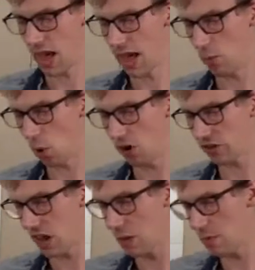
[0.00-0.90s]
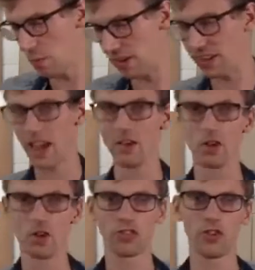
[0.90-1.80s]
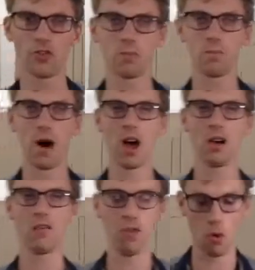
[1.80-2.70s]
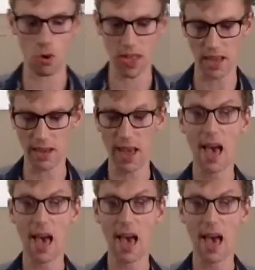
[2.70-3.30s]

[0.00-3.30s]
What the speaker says: and what type of materials that you can buy a fork in,